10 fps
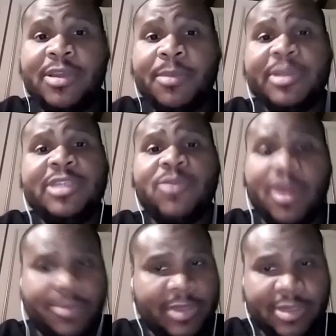but this is where I'm,
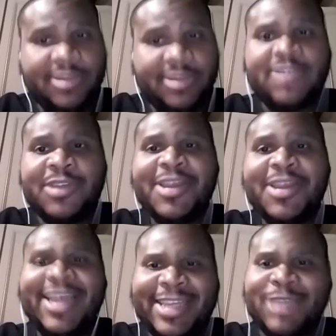
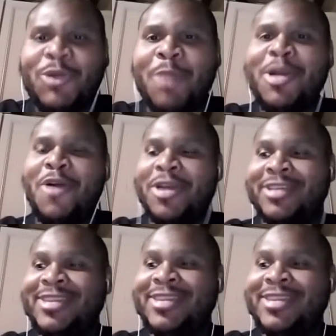that's, where I'm going.